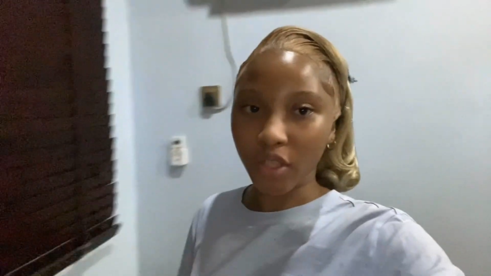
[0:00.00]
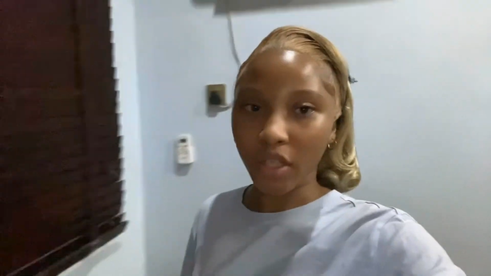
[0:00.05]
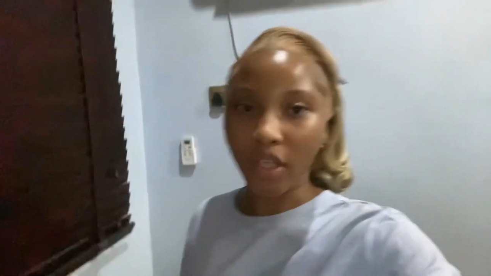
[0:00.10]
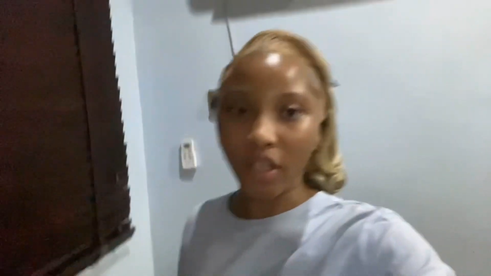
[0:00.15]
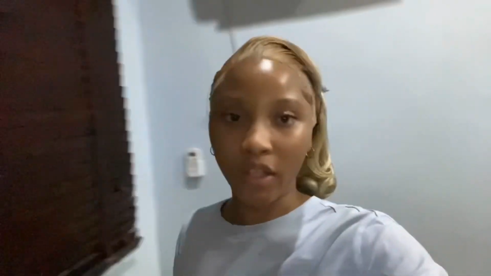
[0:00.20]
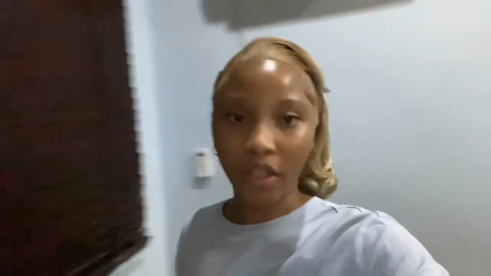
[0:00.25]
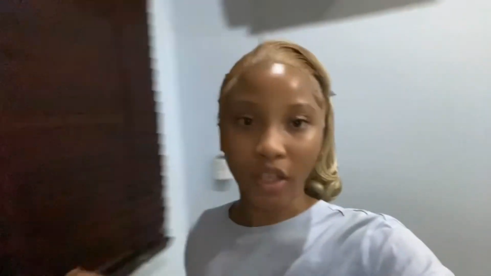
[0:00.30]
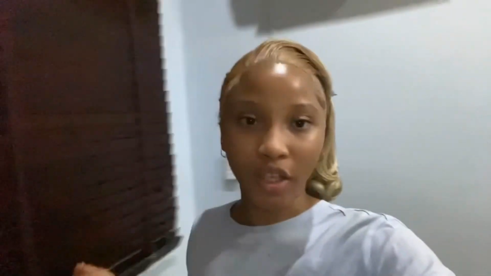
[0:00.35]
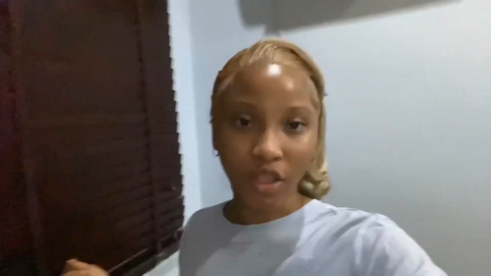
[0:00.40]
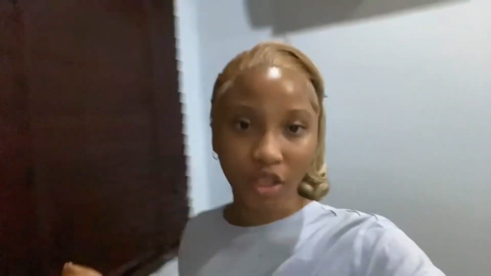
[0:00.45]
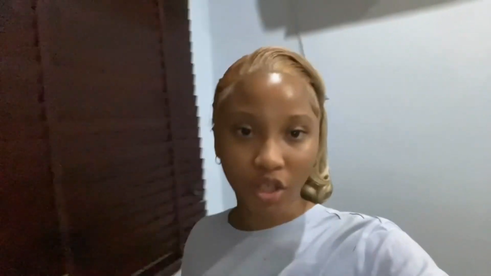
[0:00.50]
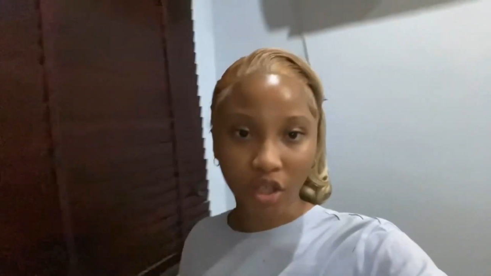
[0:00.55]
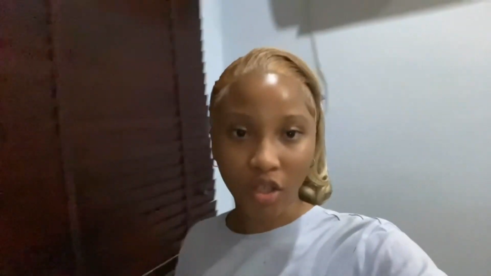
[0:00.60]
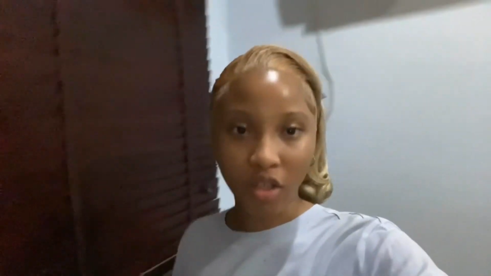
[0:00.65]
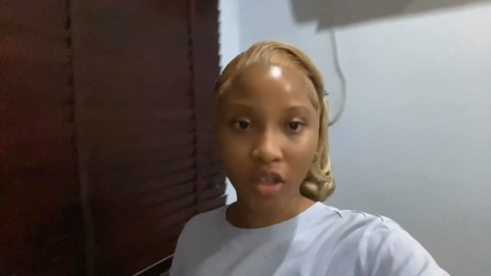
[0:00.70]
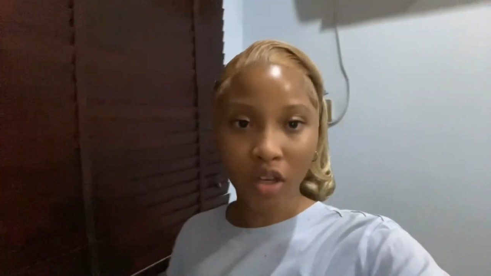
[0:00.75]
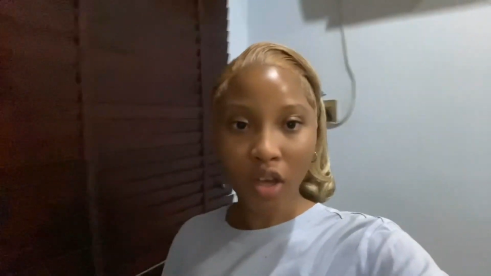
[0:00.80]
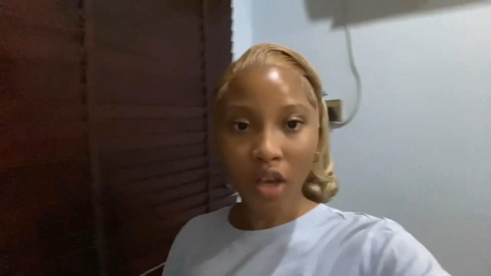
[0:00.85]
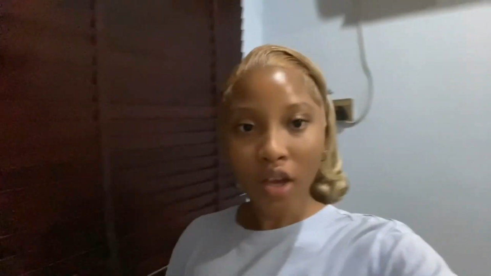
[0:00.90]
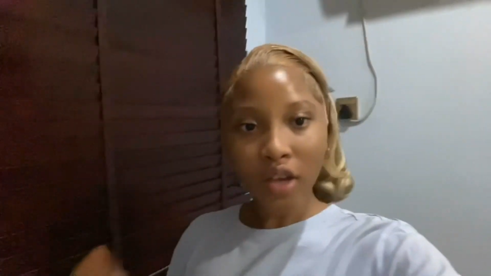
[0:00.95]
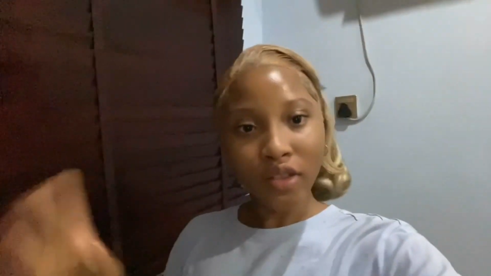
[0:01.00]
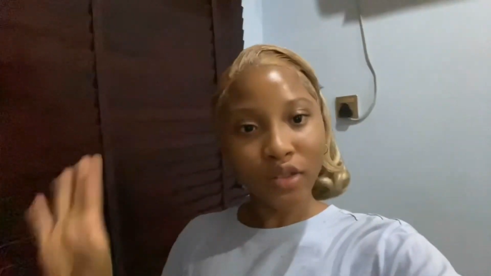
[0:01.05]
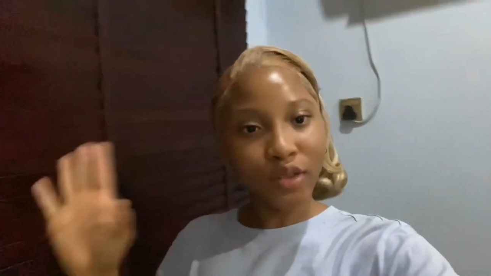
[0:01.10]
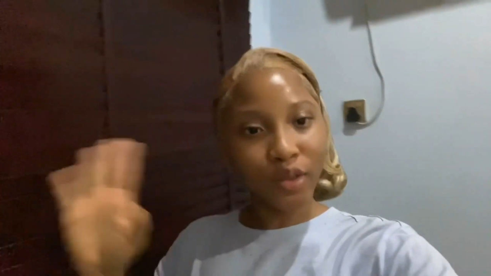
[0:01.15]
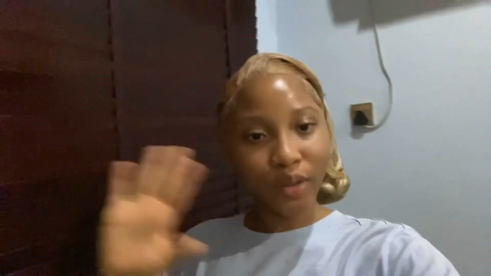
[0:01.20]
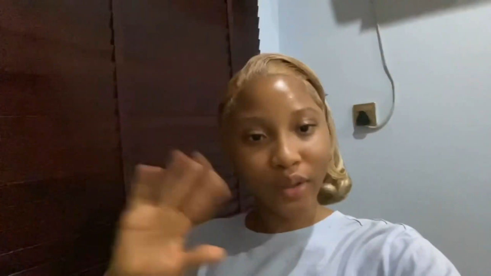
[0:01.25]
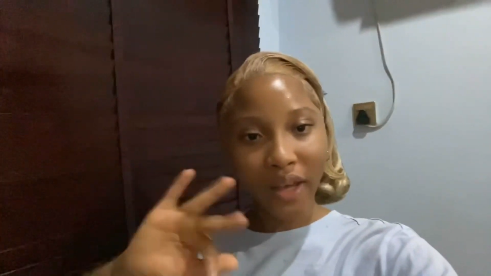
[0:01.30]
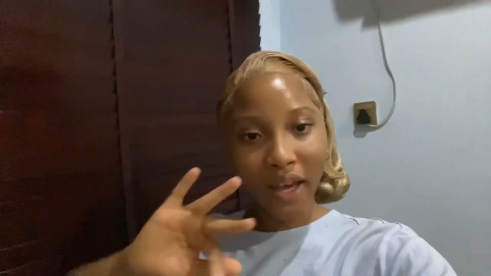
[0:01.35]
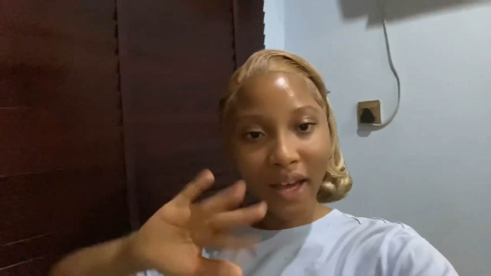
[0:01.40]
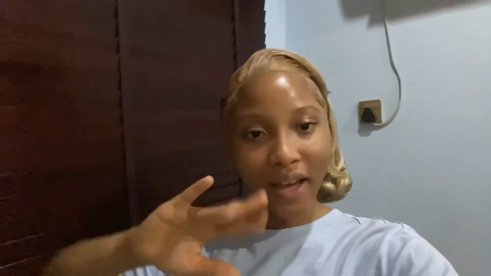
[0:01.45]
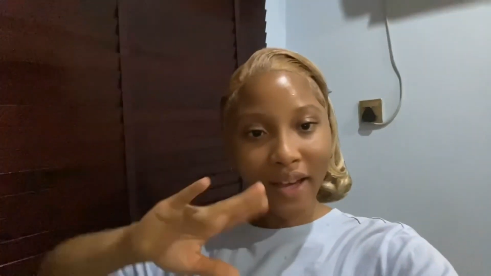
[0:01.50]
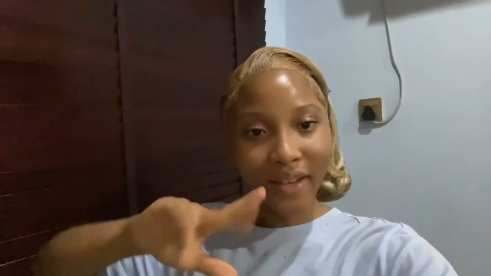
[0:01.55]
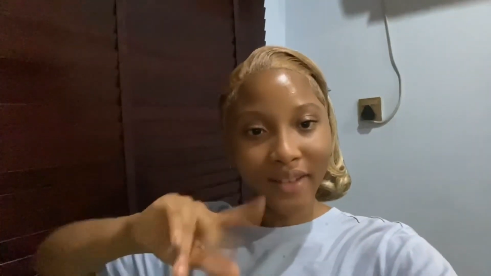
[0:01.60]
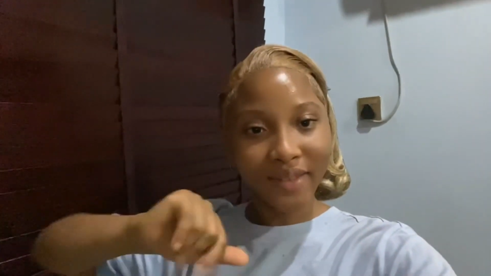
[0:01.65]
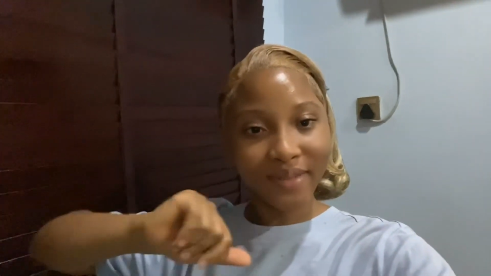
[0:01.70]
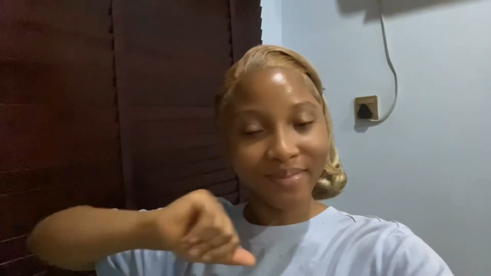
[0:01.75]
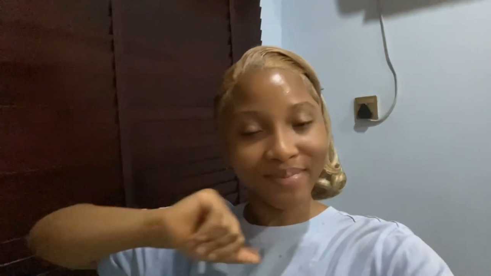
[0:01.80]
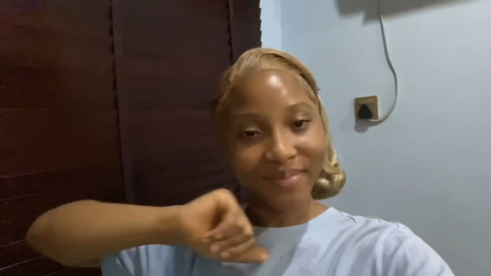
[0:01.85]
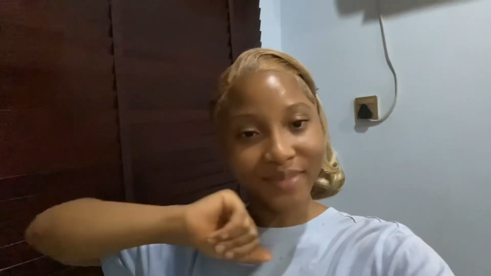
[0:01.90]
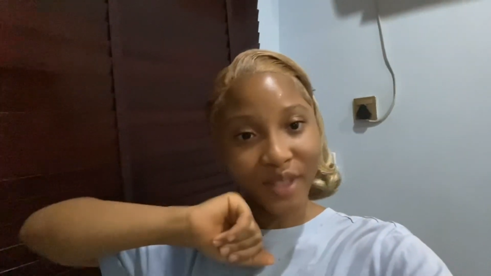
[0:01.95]
in the kitchen. So yeah,
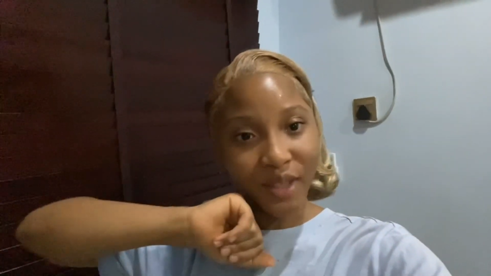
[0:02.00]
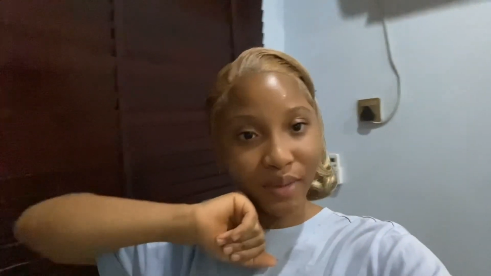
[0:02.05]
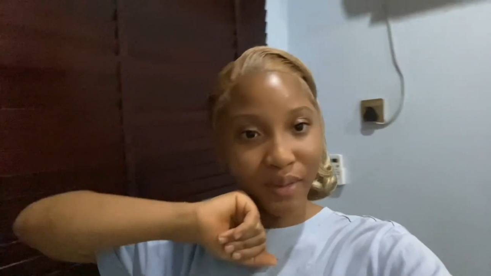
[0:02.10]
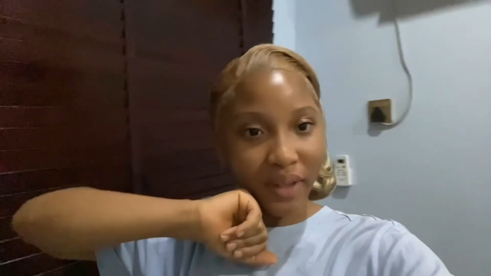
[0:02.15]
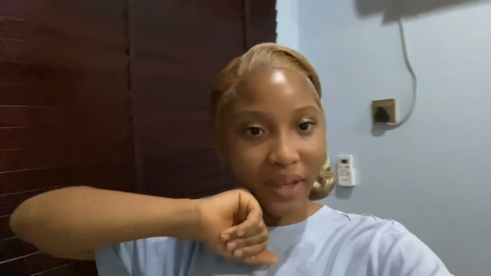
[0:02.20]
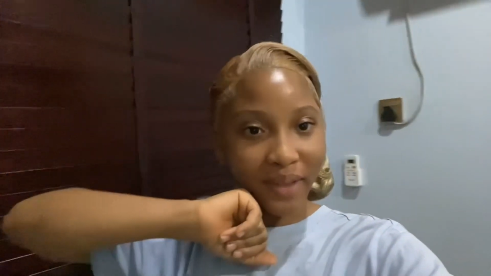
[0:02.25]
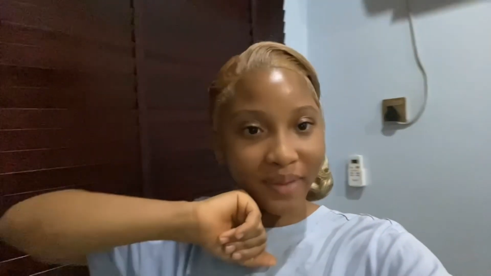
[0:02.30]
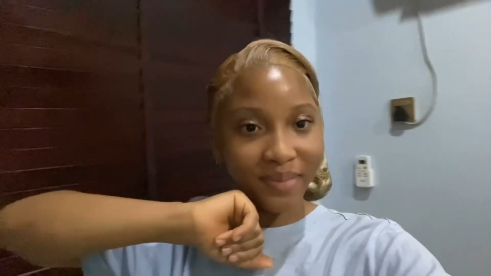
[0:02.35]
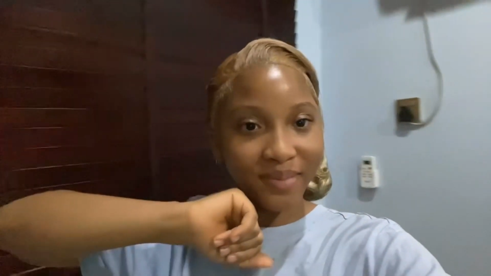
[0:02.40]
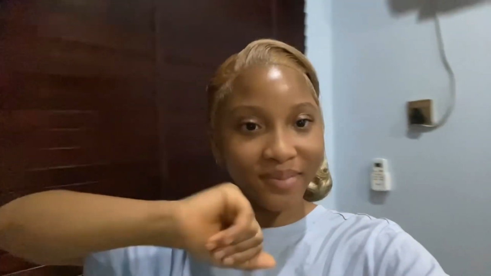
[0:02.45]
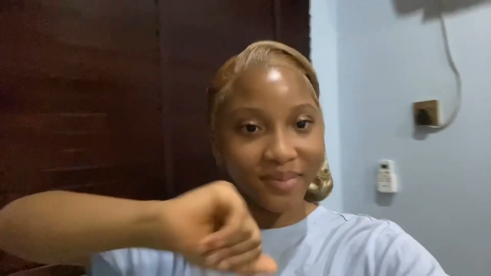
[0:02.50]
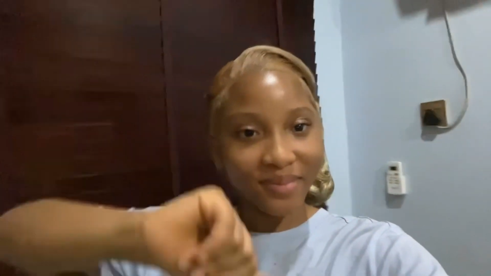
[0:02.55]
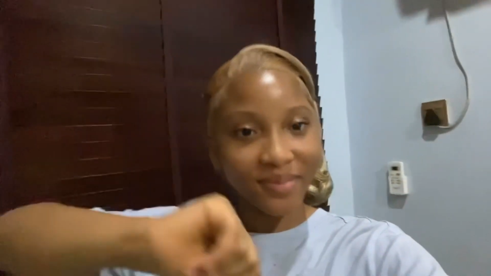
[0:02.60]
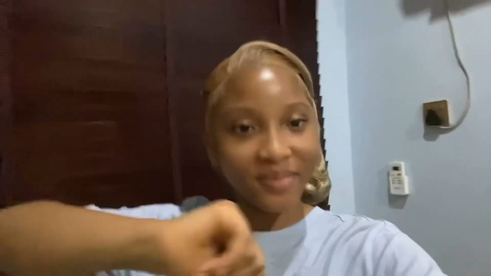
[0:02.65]
see you then.